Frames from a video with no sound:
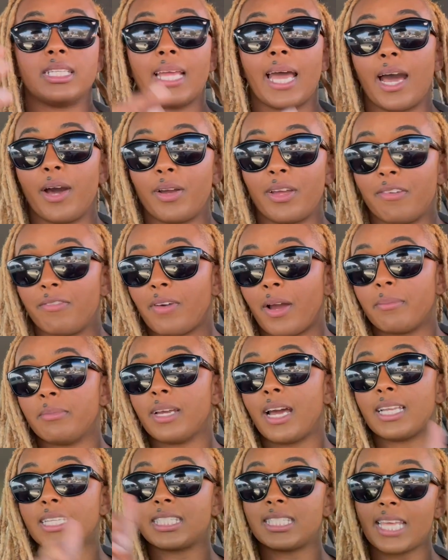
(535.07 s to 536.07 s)
Now, if I'm
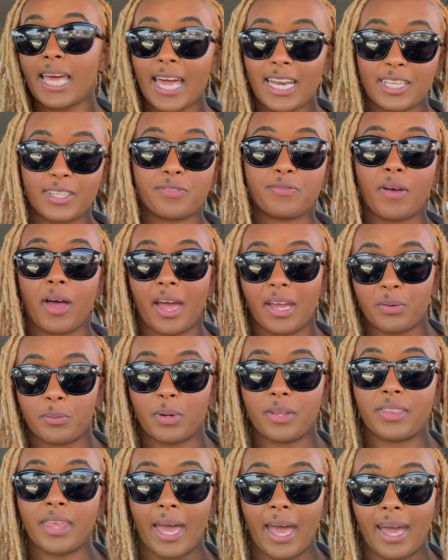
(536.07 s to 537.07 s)
not satisfied
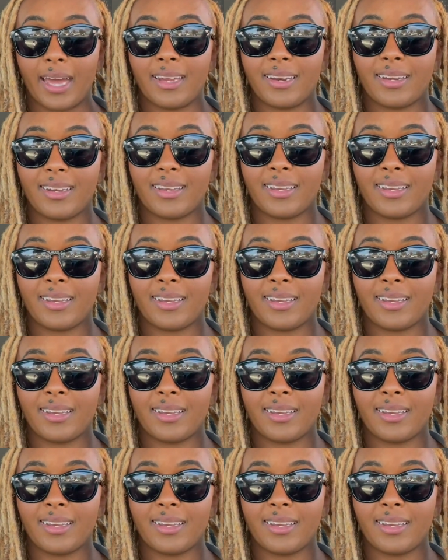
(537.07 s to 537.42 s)
with that,